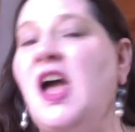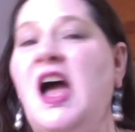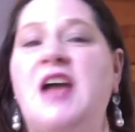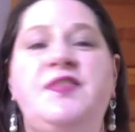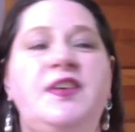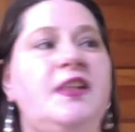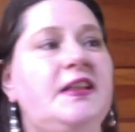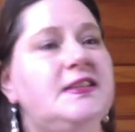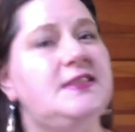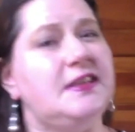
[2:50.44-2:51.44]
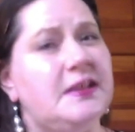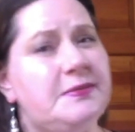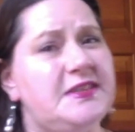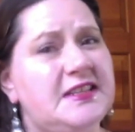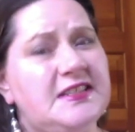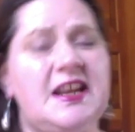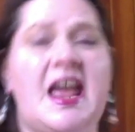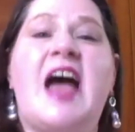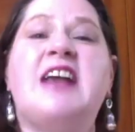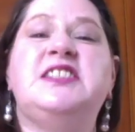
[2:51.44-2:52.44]
I feel like this eclipse season
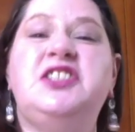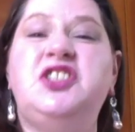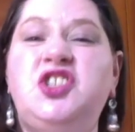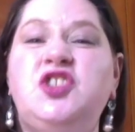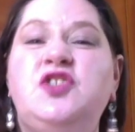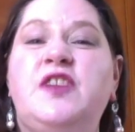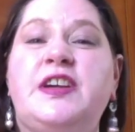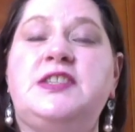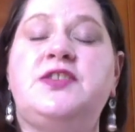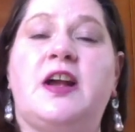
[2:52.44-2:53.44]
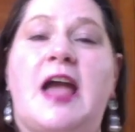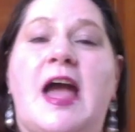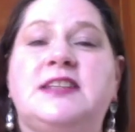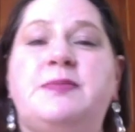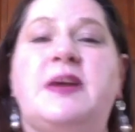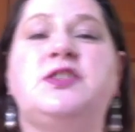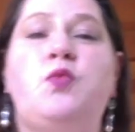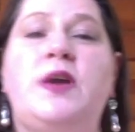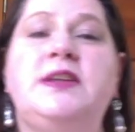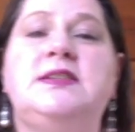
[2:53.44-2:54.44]
has two very strong aspects.
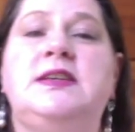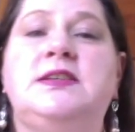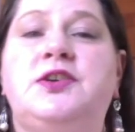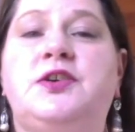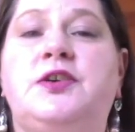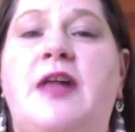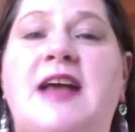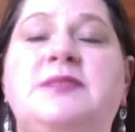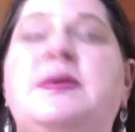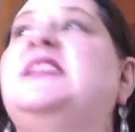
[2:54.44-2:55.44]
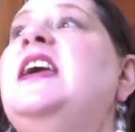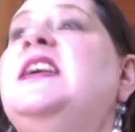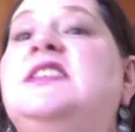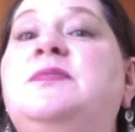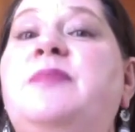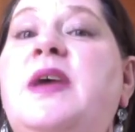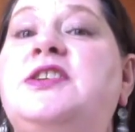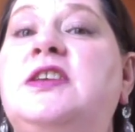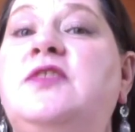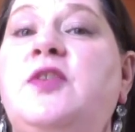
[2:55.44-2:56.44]
One is the internal aspect,
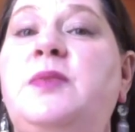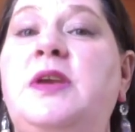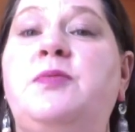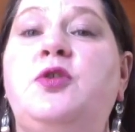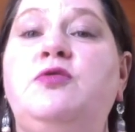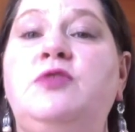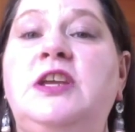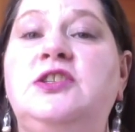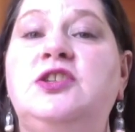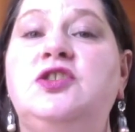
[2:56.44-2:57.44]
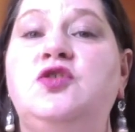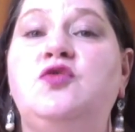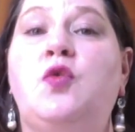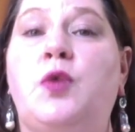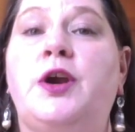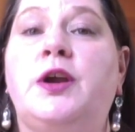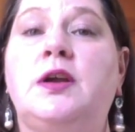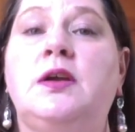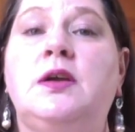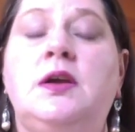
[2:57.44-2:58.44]
especially for people who need to do the work.
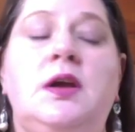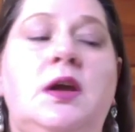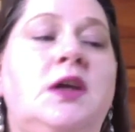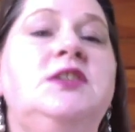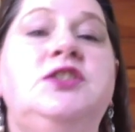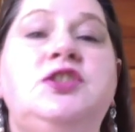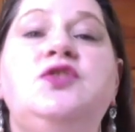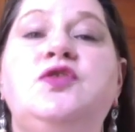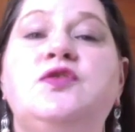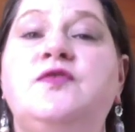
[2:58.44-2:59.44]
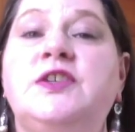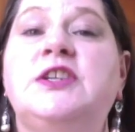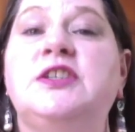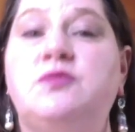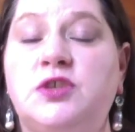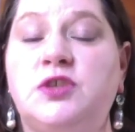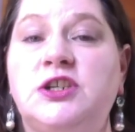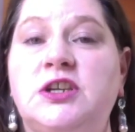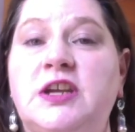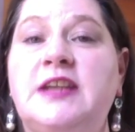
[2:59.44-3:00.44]
Do the freaking
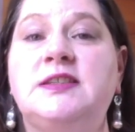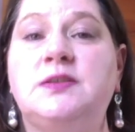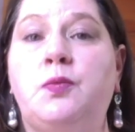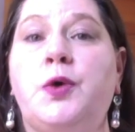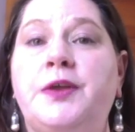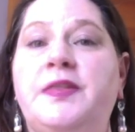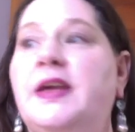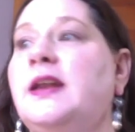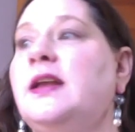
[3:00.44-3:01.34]
work. It's worth it.